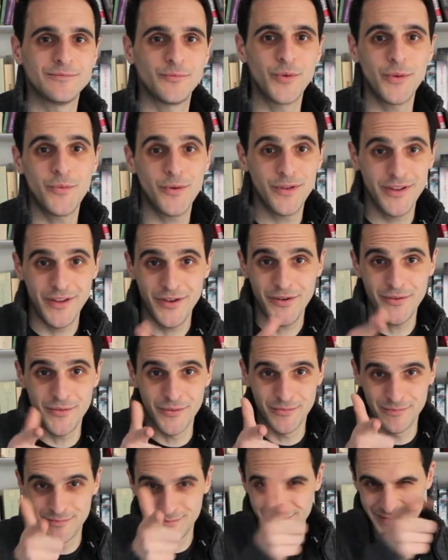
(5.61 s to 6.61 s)
we want you
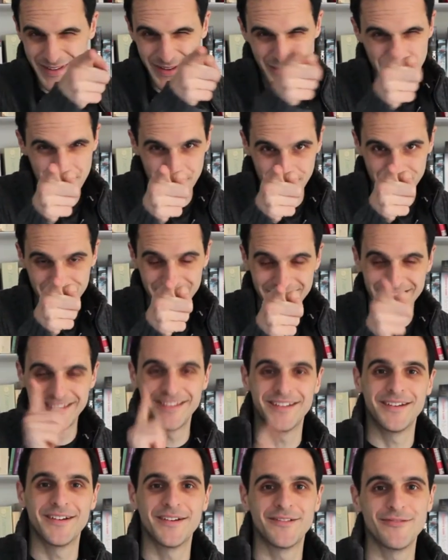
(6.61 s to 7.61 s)

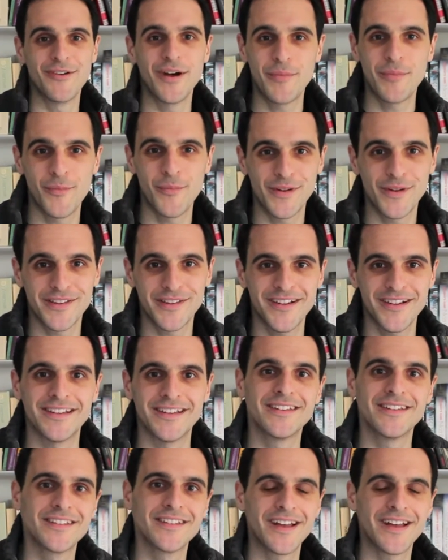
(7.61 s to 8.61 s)
to write popular
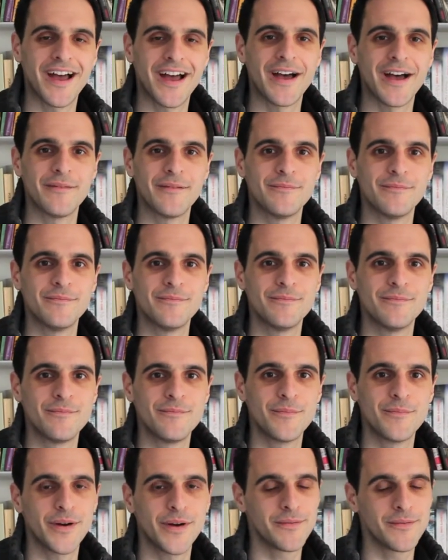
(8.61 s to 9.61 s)
science,
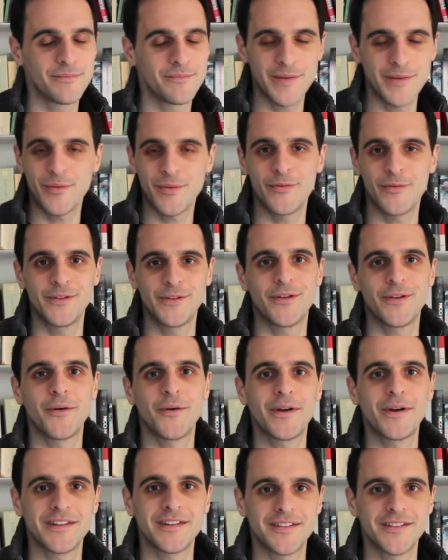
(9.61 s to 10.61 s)
but people often don't know
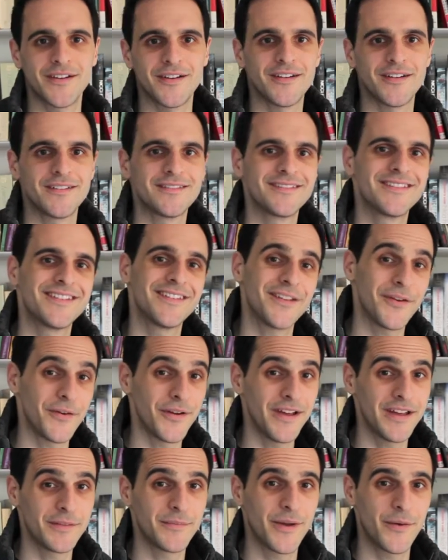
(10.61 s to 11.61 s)
where to start. So
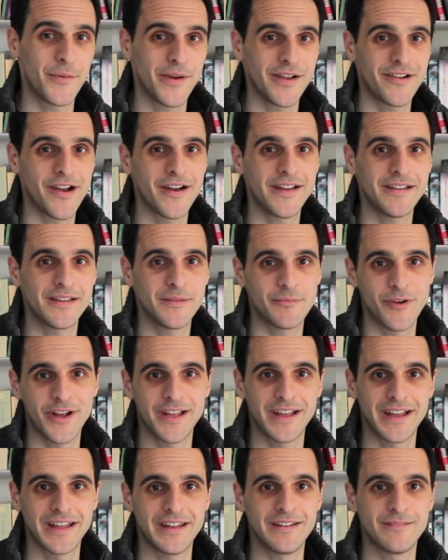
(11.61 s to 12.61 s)
here's my quick guide to
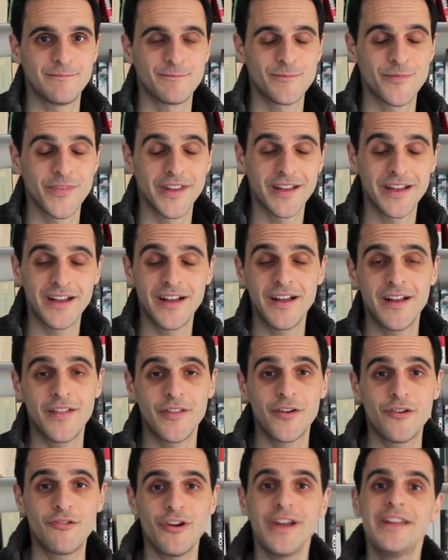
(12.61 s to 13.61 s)
breaking in. The
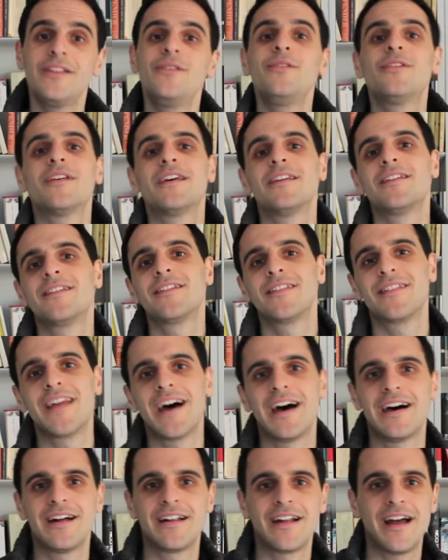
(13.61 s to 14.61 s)
great news is
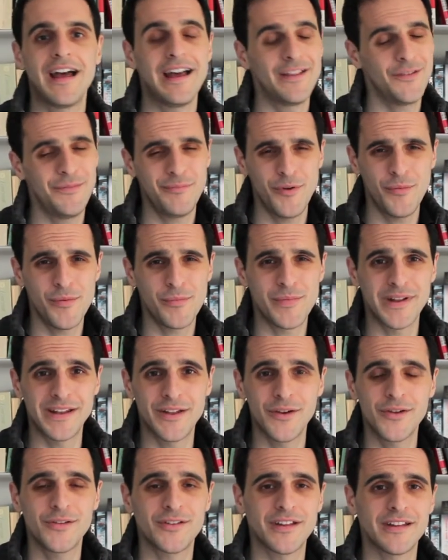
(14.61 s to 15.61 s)
that, as you've probably
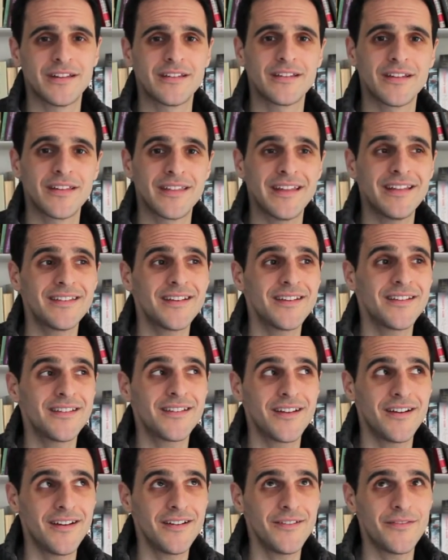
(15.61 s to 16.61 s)
noticed, there's a
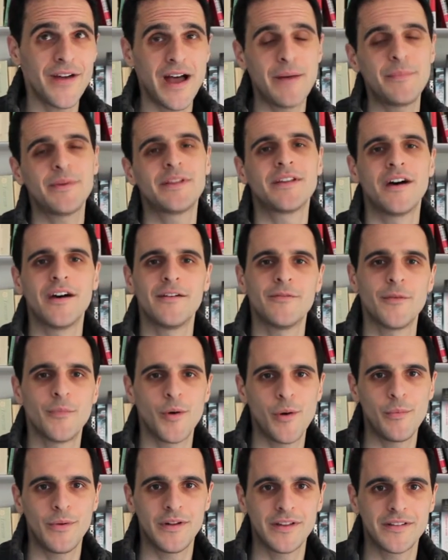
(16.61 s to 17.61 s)
ton of appetite for
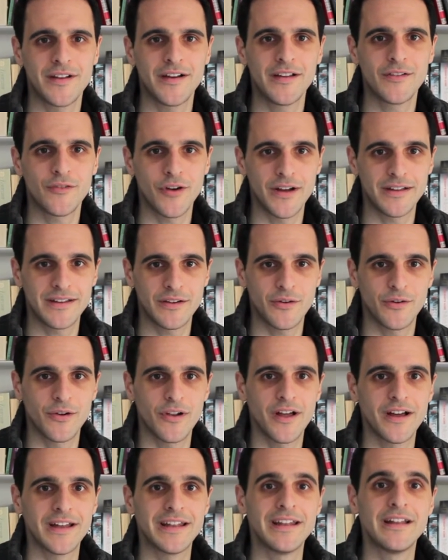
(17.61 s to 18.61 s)
popular science writing
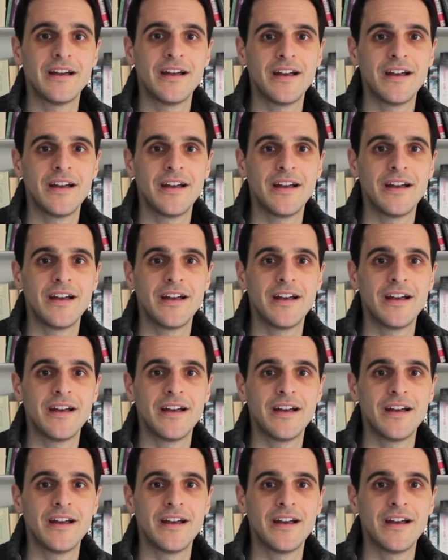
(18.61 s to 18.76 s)
online.